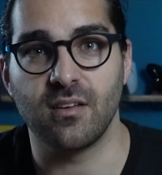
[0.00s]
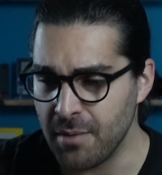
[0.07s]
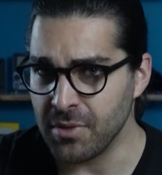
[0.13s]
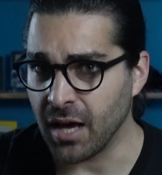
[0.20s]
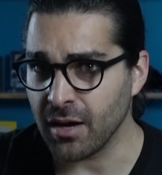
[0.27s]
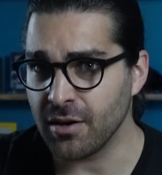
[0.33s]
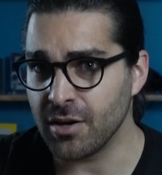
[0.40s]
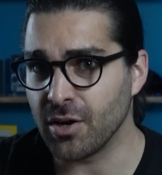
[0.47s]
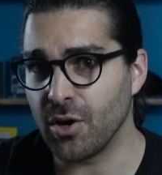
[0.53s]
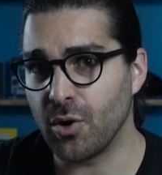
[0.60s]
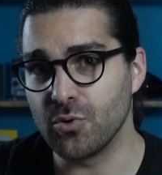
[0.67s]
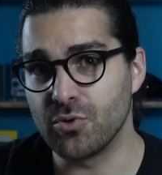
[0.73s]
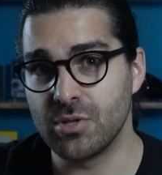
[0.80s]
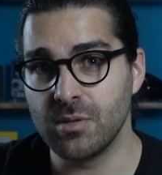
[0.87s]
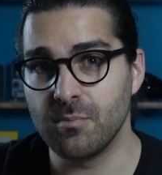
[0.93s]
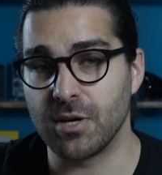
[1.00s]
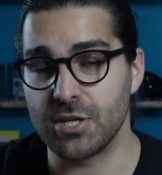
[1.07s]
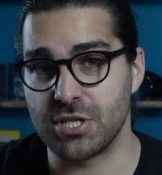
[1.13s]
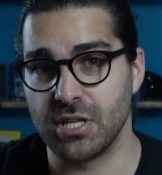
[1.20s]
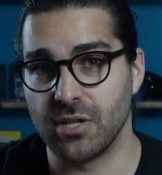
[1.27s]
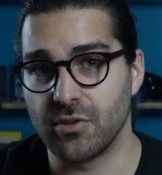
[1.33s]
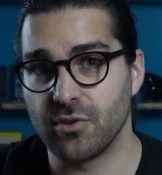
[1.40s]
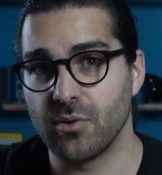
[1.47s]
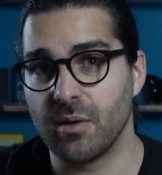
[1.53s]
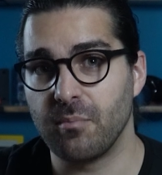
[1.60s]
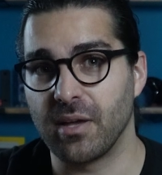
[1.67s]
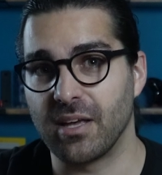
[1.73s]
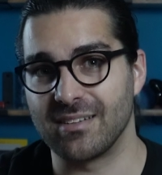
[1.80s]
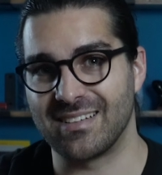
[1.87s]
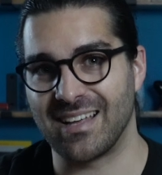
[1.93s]
I'm not going to go too much into it
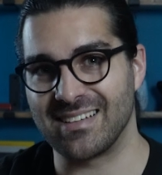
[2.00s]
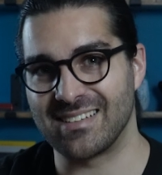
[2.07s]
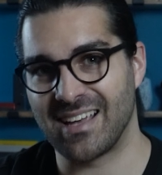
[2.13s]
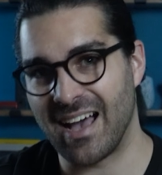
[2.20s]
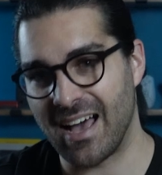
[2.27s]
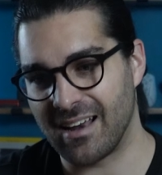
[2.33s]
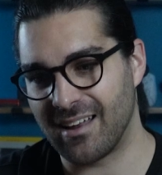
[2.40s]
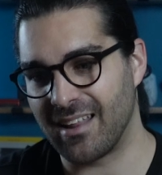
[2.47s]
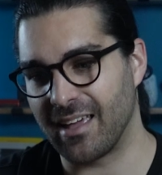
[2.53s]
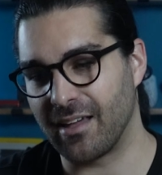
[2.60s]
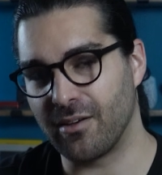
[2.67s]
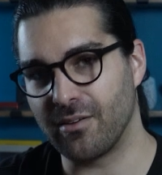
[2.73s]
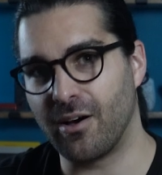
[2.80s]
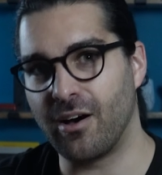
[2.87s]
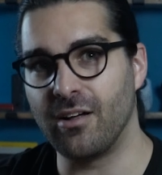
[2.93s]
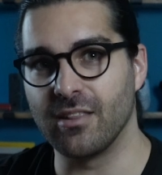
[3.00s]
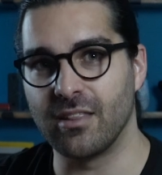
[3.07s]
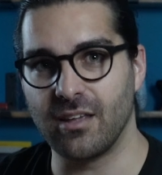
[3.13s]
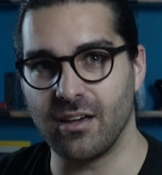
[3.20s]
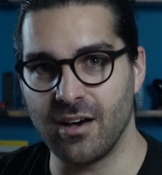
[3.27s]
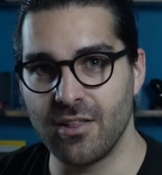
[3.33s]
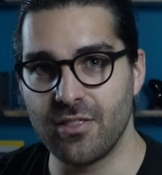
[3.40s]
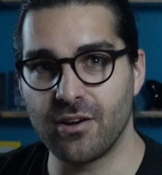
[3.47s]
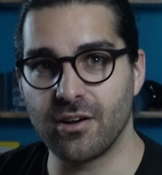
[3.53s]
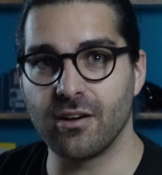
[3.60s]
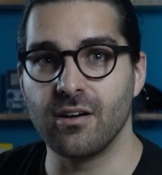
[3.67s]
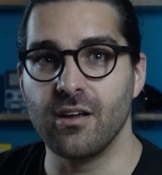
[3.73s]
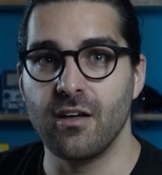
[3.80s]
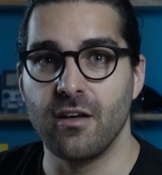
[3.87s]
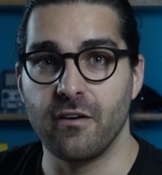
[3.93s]
because that's kind of like all the
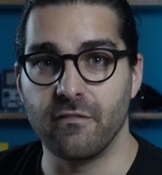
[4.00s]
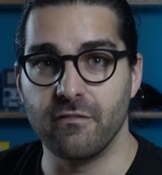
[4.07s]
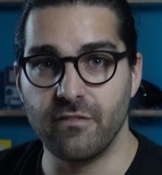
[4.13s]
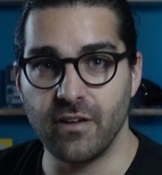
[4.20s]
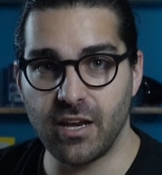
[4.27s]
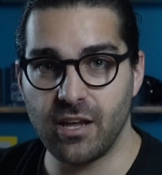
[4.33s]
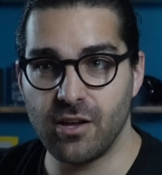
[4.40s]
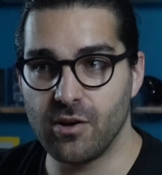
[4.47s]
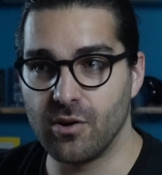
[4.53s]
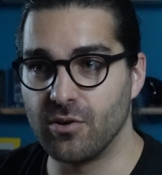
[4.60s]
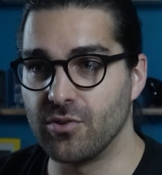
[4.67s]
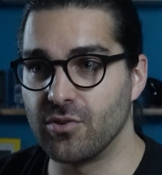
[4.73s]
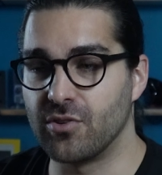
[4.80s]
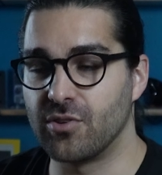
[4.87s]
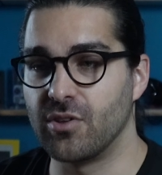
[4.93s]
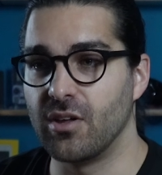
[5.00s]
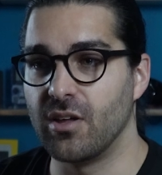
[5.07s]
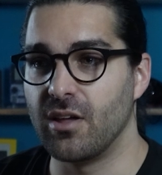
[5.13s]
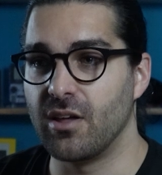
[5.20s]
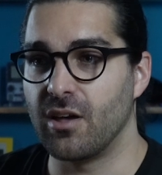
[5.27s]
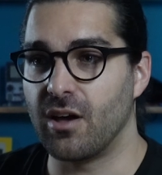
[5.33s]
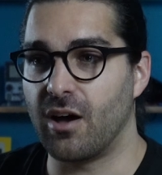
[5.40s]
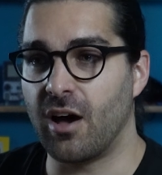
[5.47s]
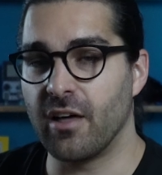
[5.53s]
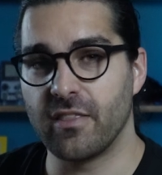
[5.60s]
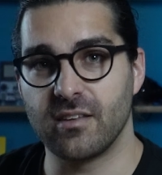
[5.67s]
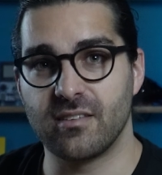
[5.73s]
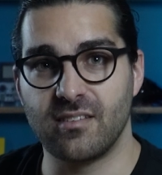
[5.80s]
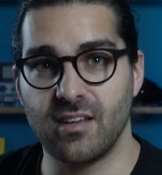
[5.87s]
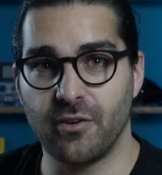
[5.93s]
other videos on the
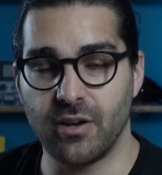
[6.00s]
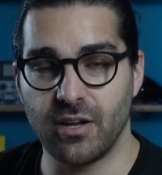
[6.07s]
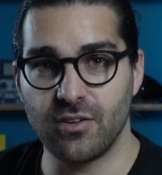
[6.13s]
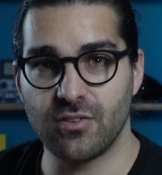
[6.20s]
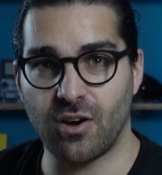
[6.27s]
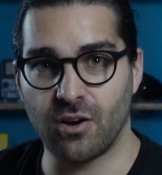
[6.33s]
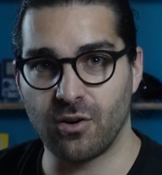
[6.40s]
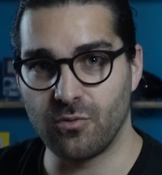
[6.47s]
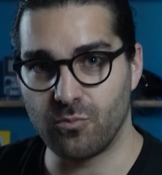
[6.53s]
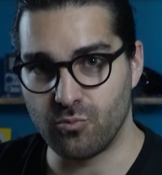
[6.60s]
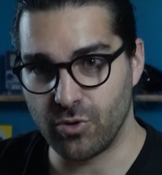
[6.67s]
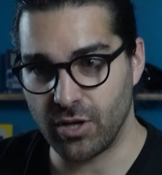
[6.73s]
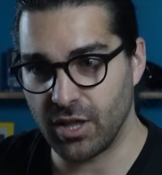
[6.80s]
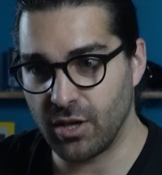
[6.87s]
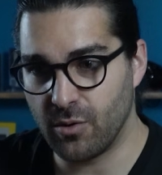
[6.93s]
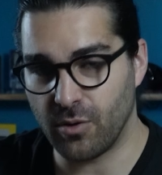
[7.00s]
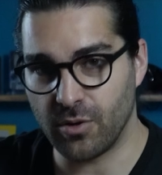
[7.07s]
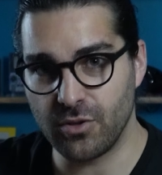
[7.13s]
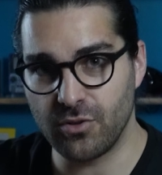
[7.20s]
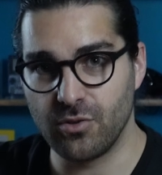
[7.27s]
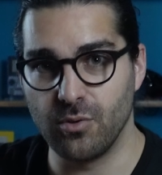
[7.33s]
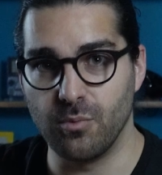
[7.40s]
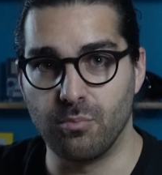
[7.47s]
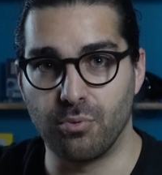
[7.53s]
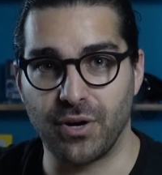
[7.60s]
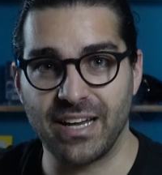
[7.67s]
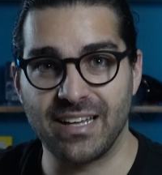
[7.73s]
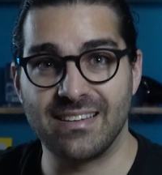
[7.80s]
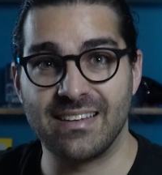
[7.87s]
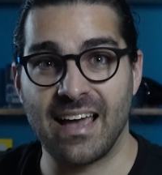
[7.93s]
series are really going to
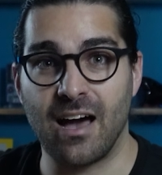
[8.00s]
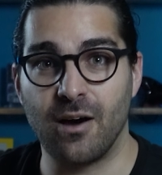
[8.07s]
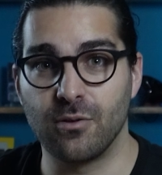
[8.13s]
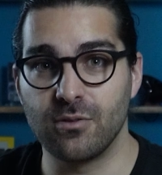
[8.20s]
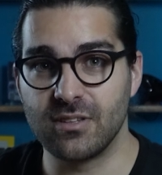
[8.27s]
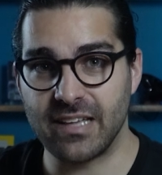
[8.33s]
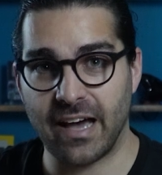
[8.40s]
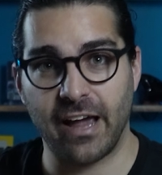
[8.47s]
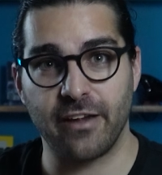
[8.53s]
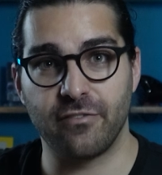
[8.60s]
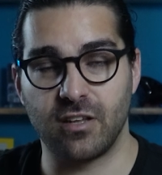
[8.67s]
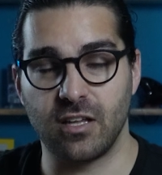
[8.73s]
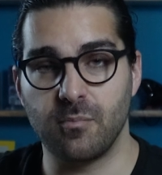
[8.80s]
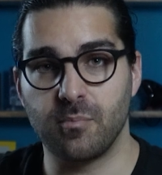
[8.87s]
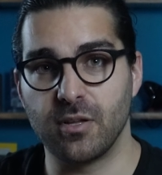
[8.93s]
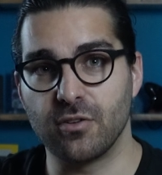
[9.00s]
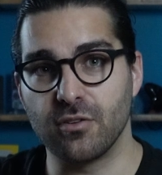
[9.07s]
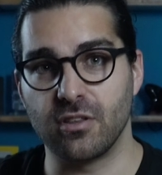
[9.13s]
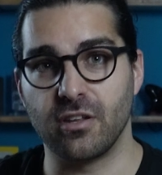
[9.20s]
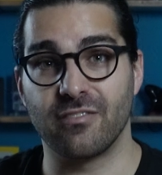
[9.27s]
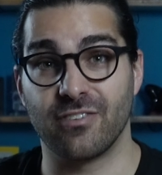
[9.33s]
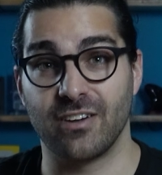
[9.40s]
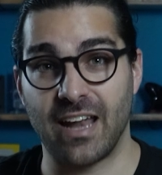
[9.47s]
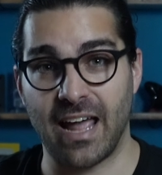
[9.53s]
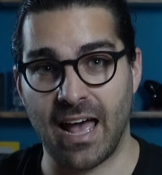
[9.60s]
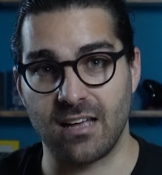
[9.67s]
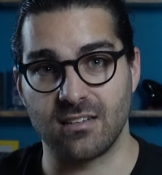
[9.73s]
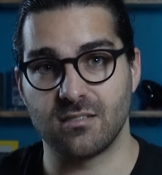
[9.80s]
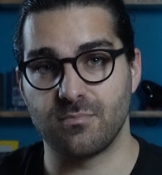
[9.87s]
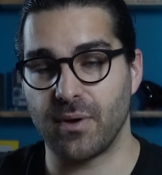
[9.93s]
break down, dive deep into different
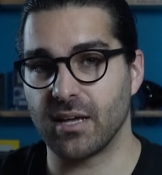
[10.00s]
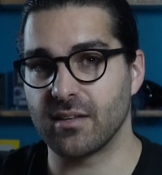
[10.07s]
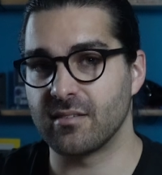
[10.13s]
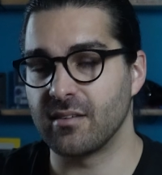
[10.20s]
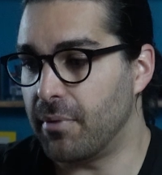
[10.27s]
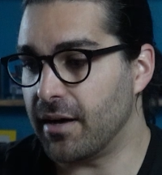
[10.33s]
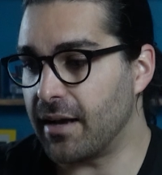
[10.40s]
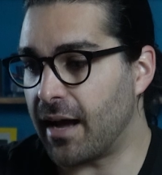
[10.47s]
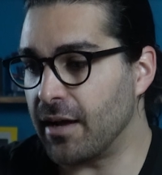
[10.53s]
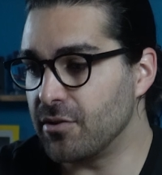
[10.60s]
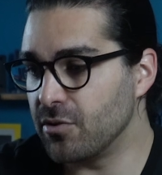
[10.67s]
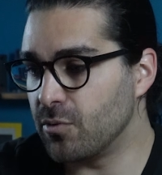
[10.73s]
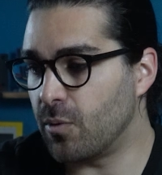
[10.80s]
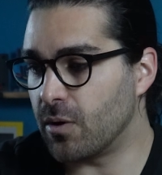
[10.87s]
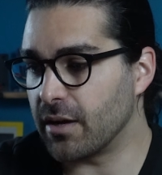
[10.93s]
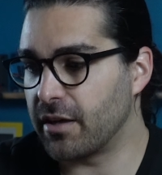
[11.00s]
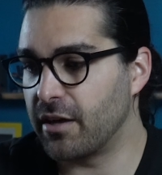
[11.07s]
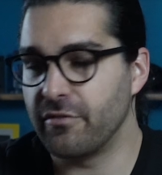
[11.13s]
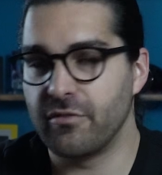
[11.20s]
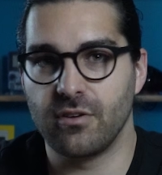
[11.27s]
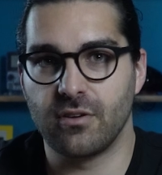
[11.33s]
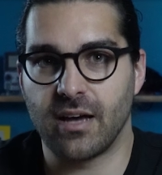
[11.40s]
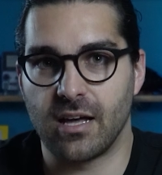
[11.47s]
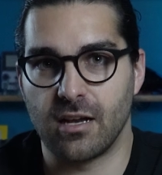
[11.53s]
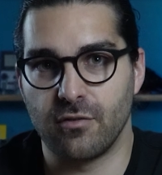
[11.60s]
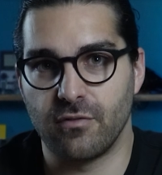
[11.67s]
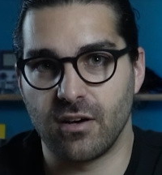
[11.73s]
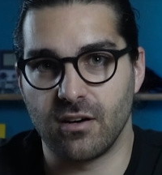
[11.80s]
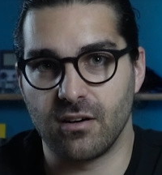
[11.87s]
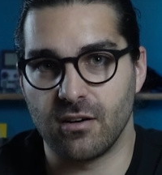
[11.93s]
aspects, but I do want to give you kind
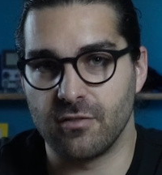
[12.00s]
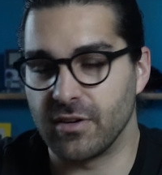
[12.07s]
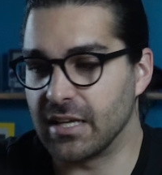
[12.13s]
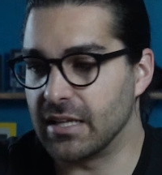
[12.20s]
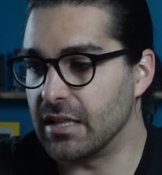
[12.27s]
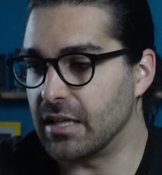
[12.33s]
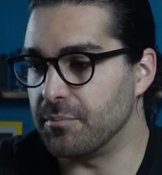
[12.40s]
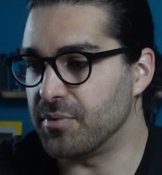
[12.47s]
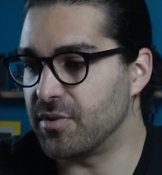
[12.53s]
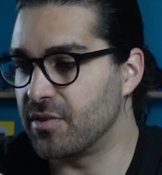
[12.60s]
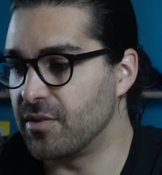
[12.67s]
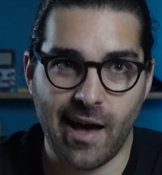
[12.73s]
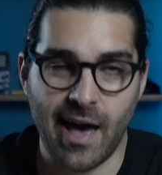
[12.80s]
of a glimpse.